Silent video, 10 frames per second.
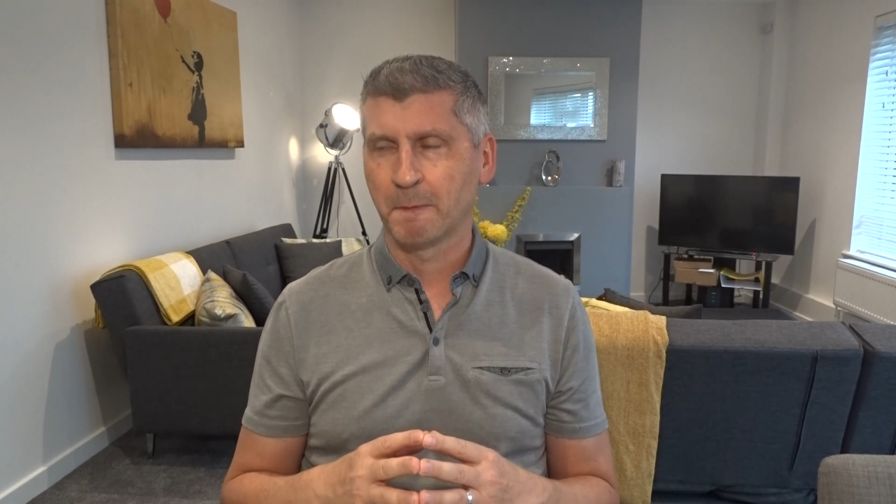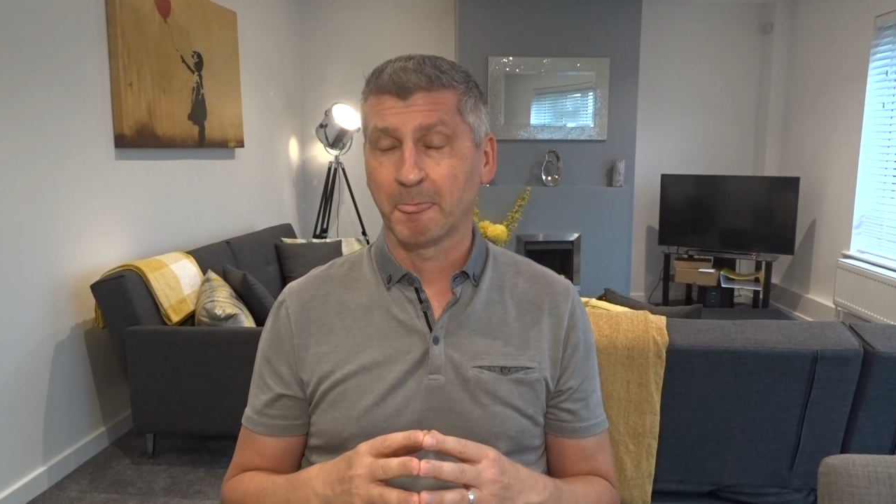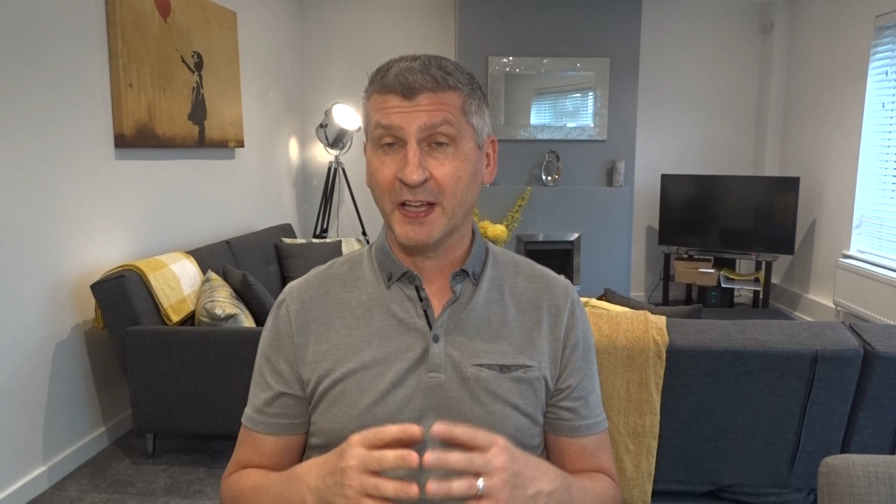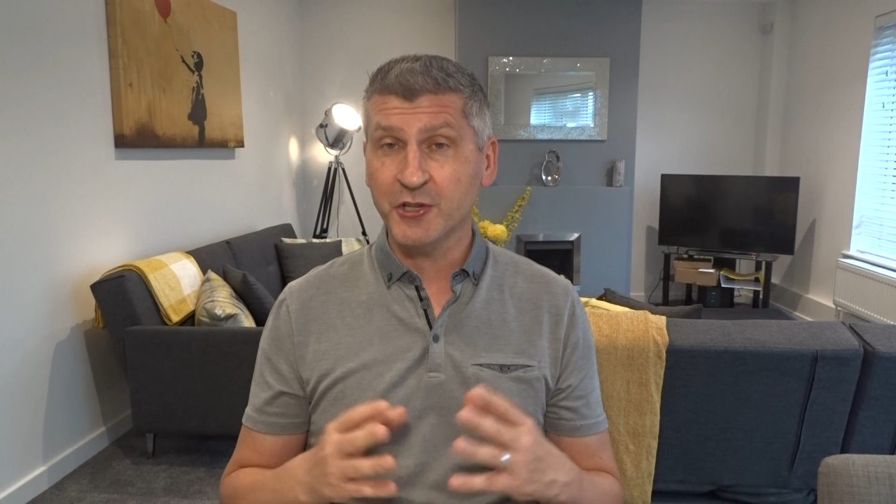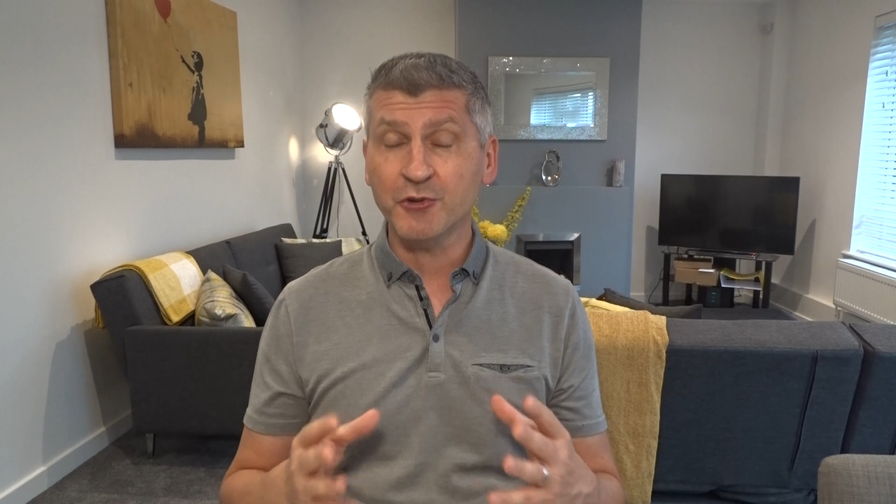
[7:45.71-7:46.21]

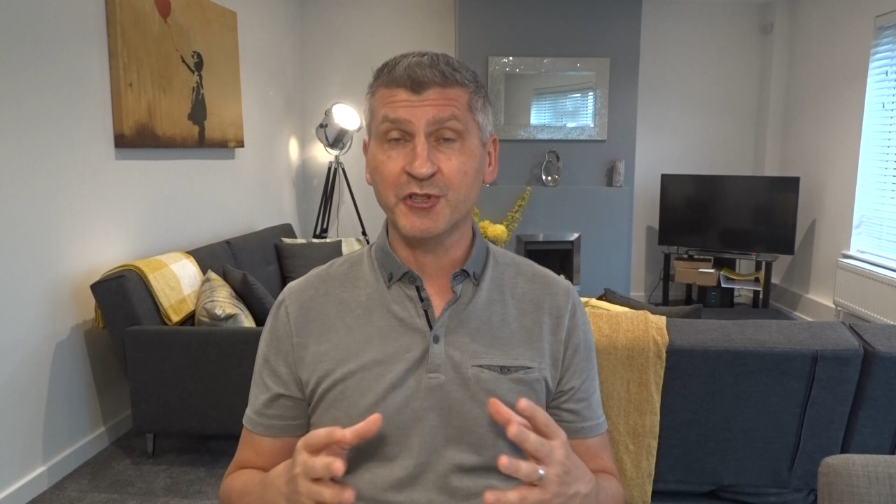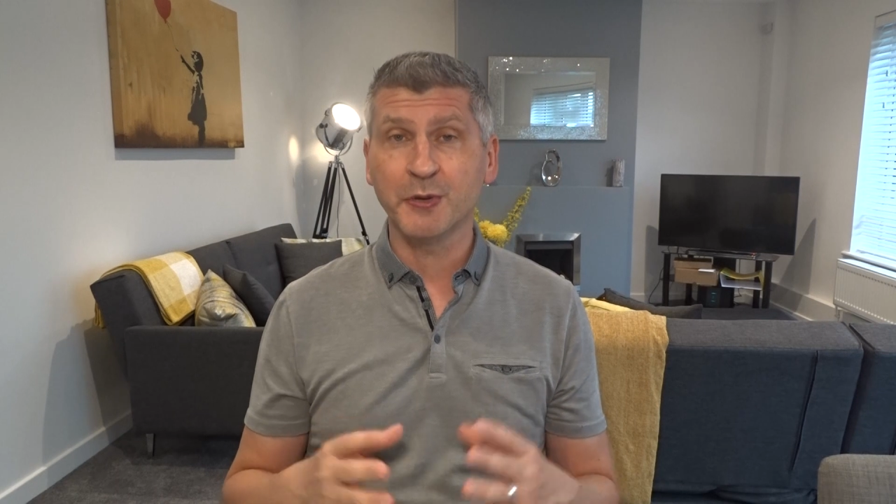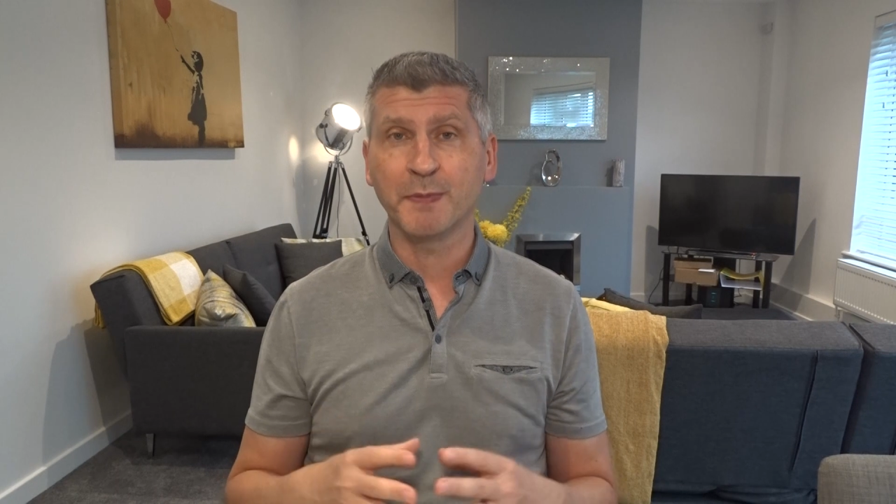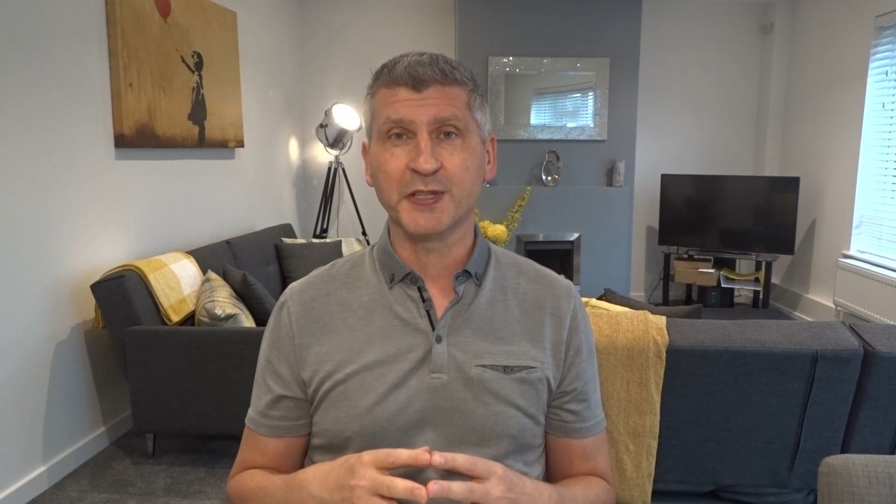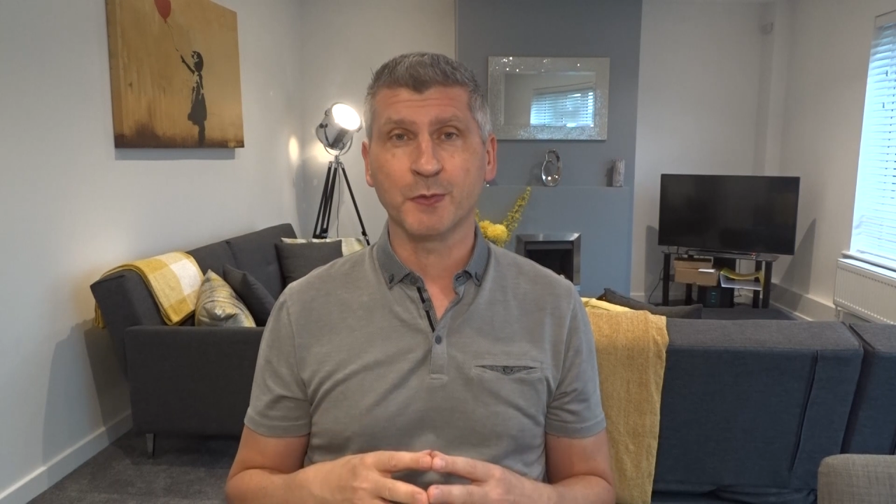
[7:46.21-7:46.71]
And usually the
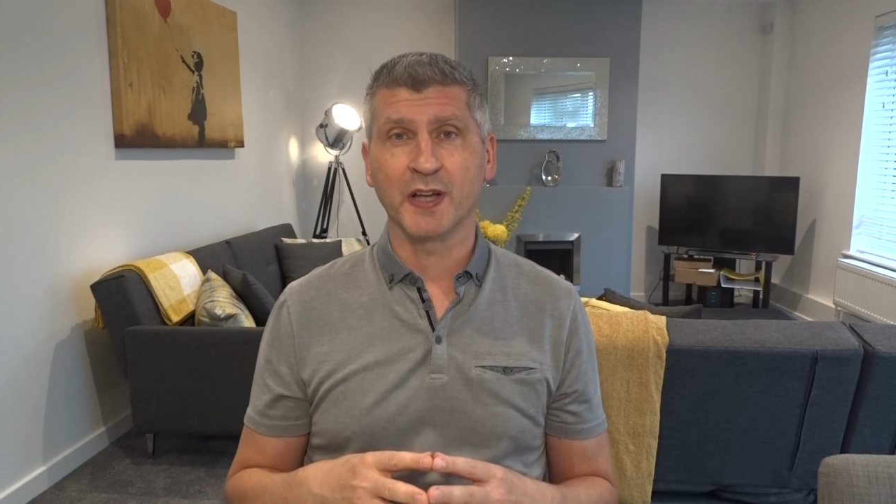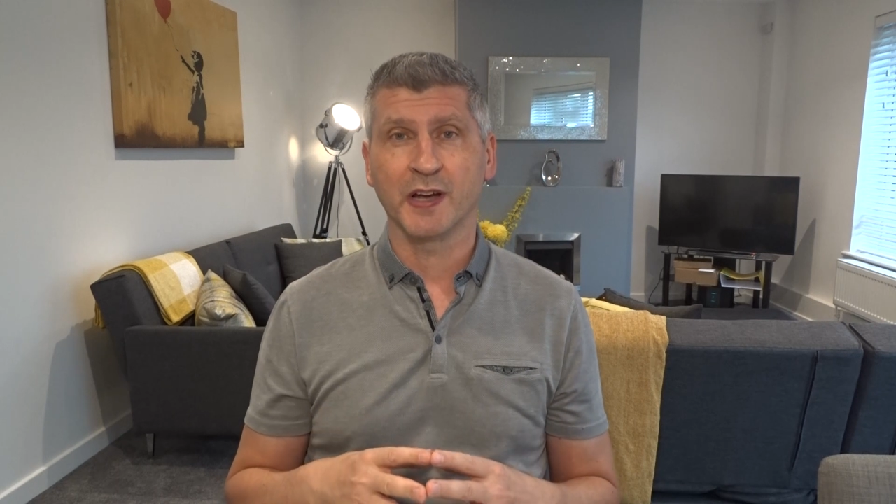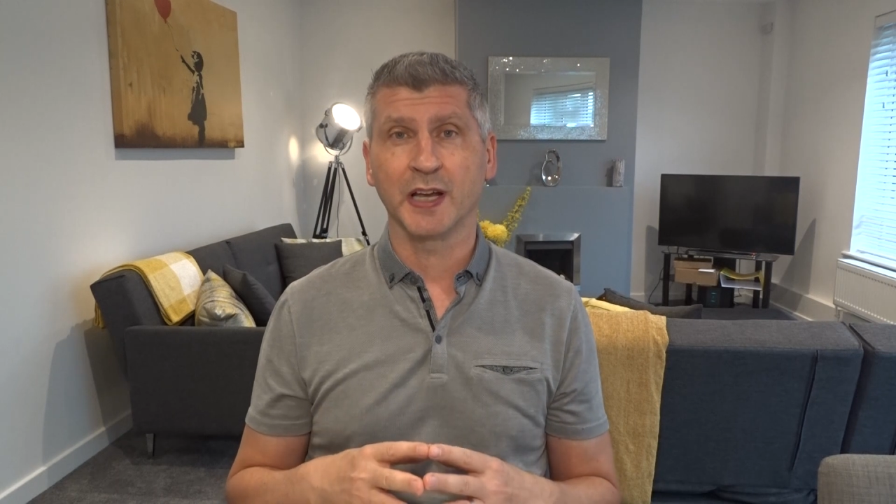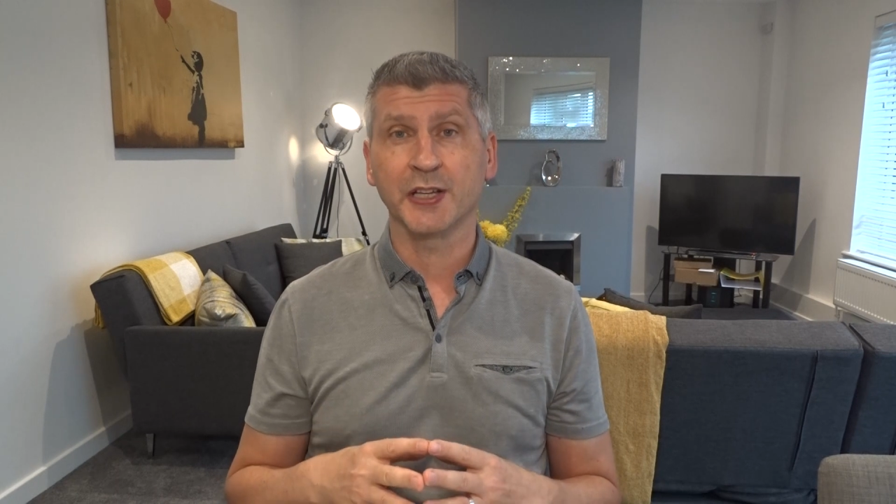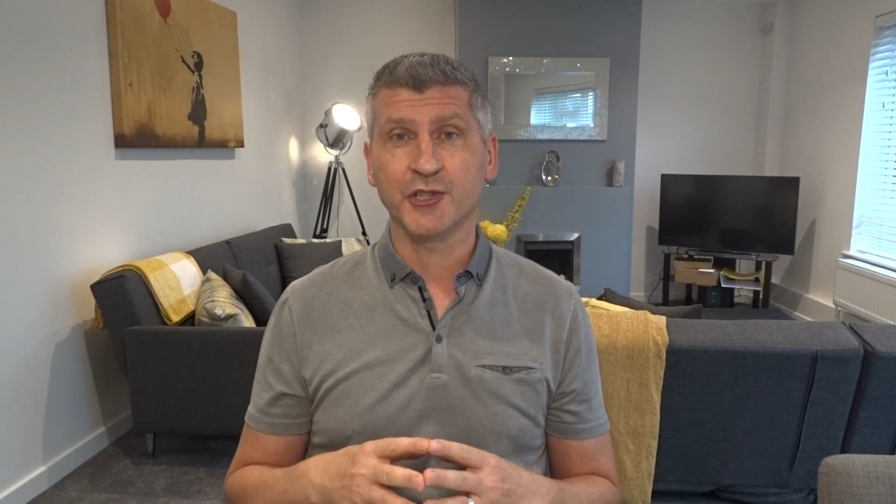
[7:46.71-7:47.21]
best way
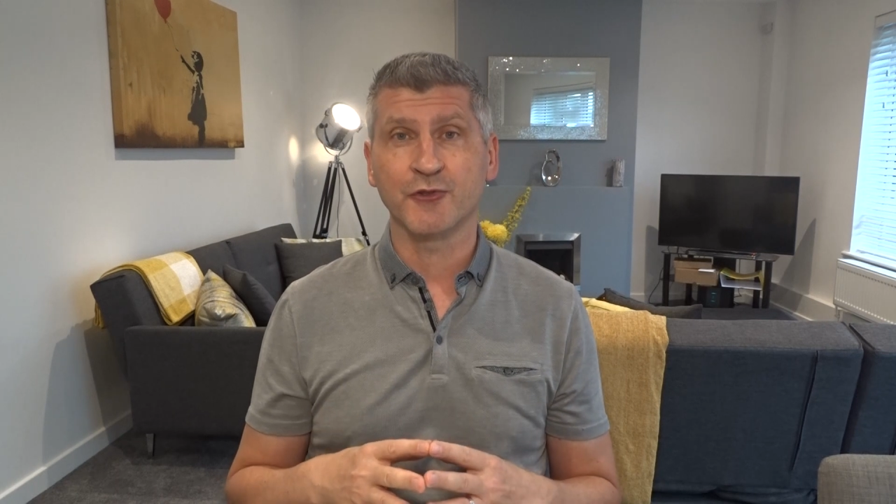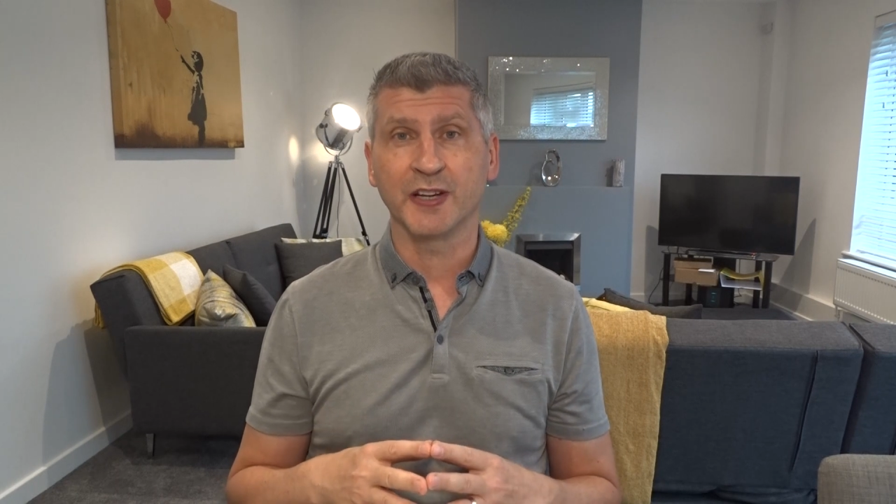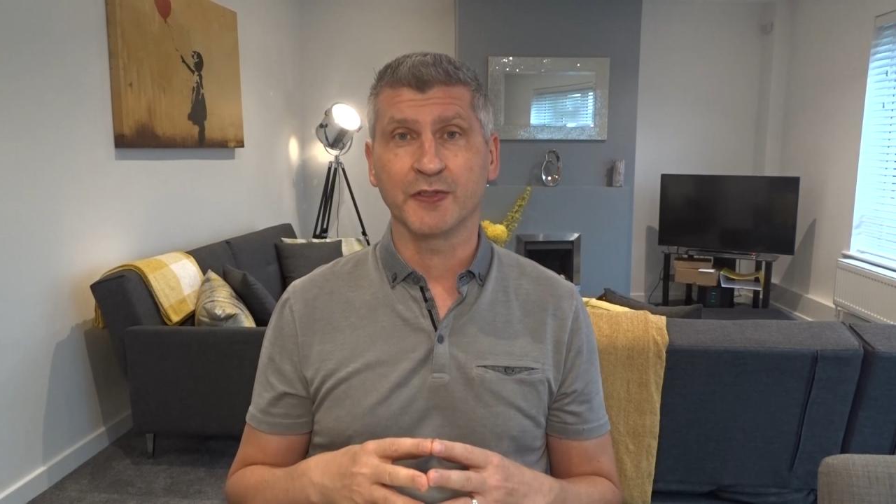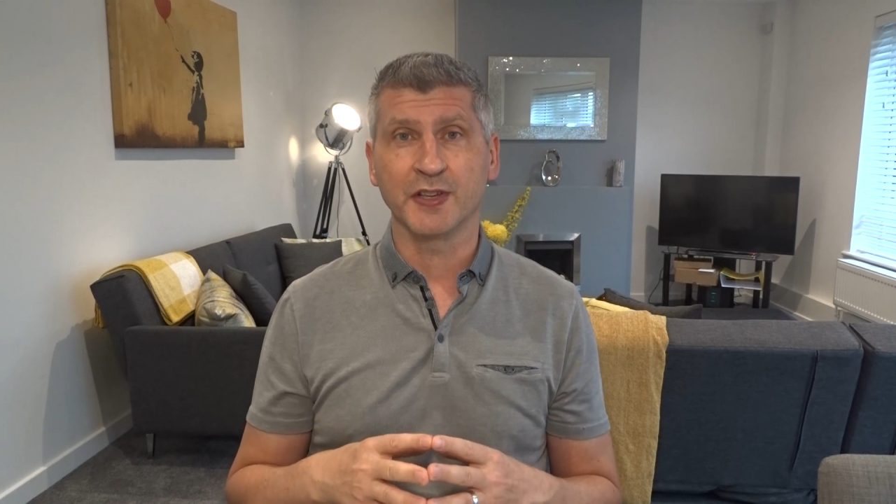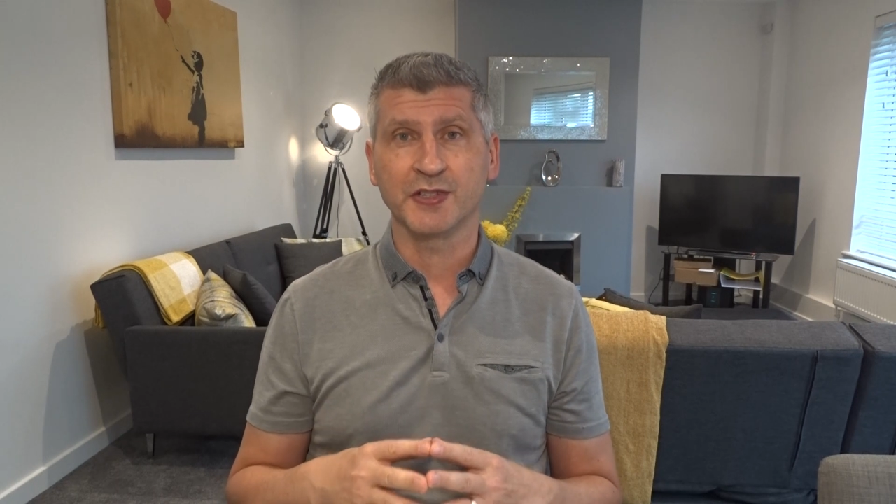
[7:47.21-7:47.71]
I
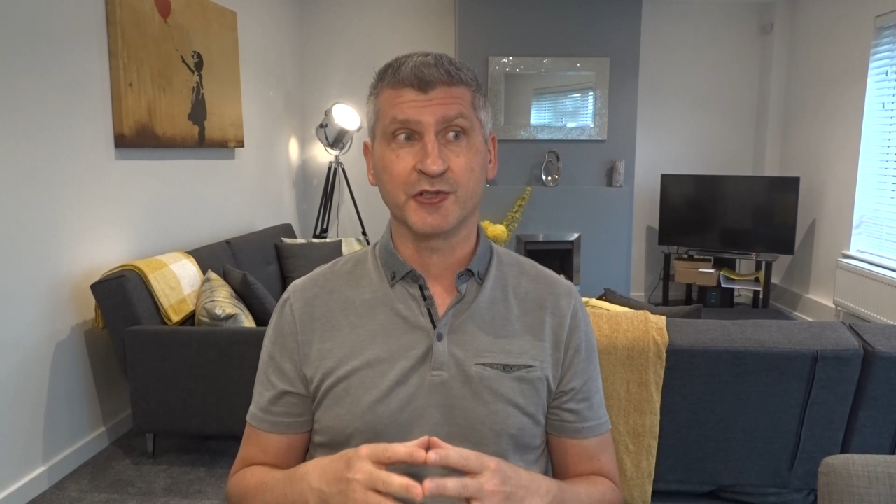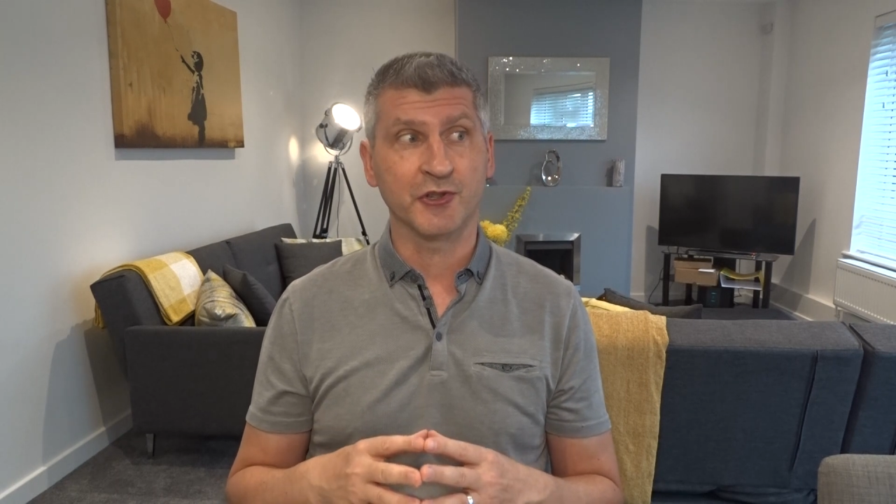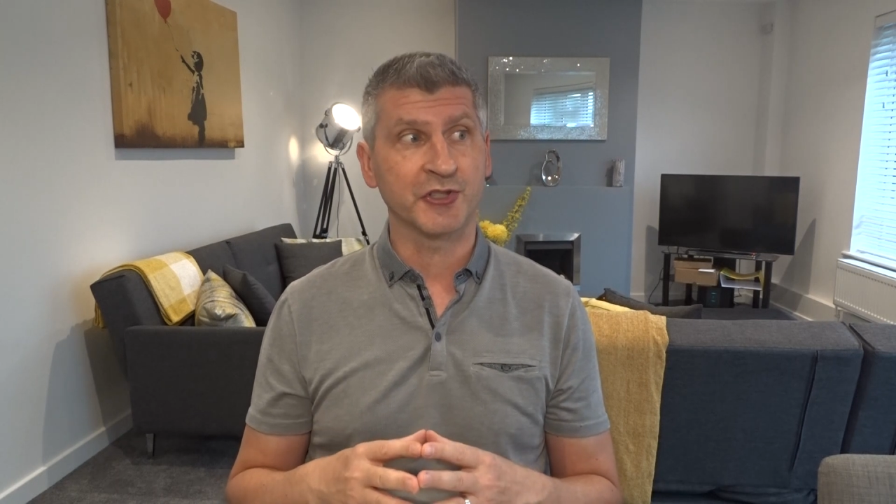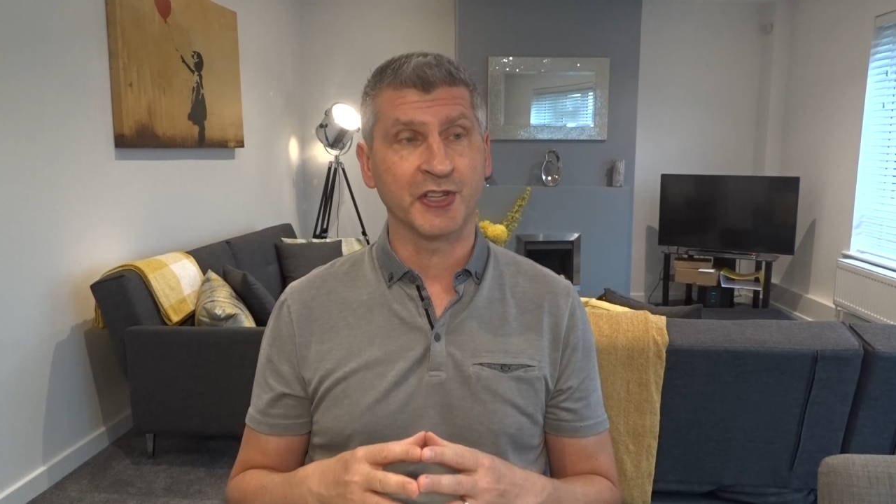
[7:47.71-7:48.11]
illustrate this is just